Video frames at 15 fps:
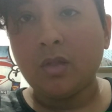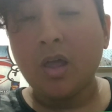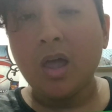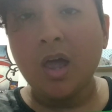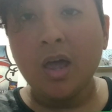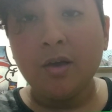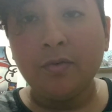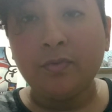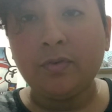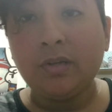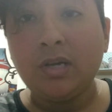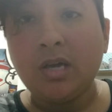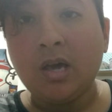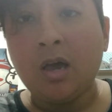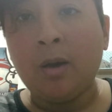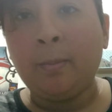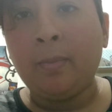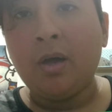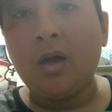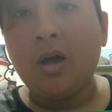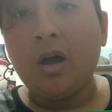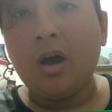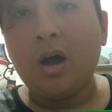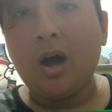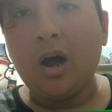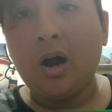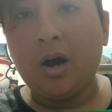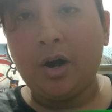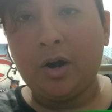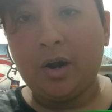FTM
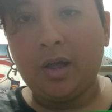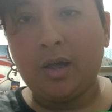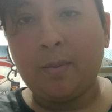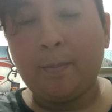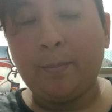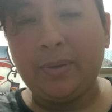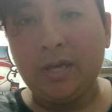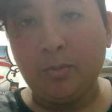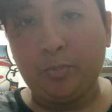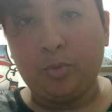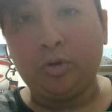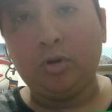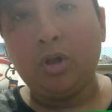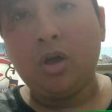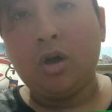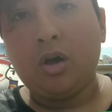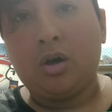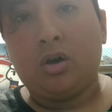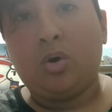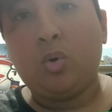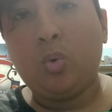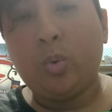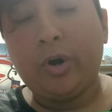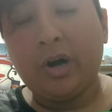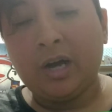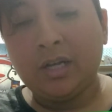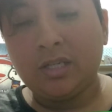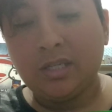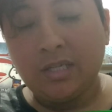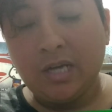are people who were
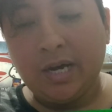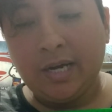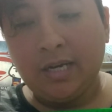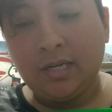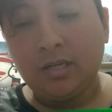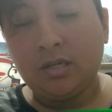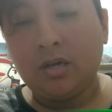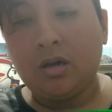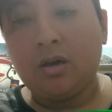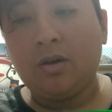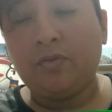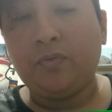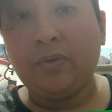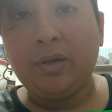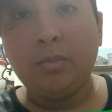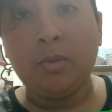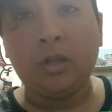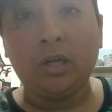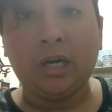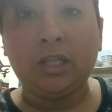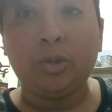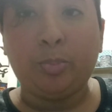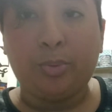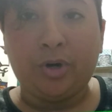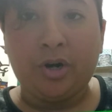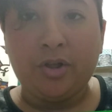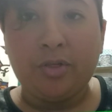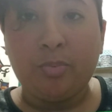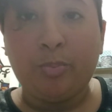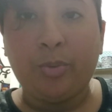assigned female at the
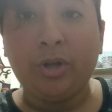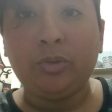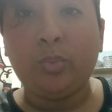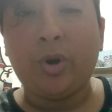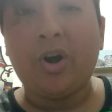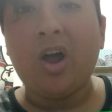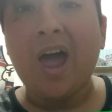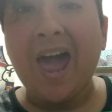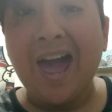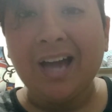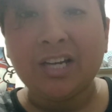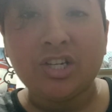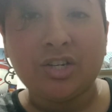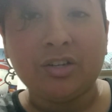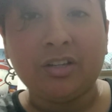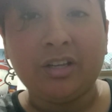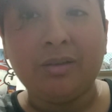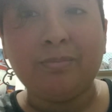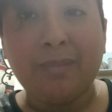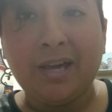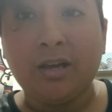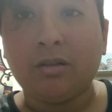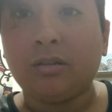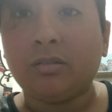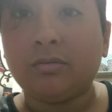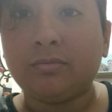birth but were actually male.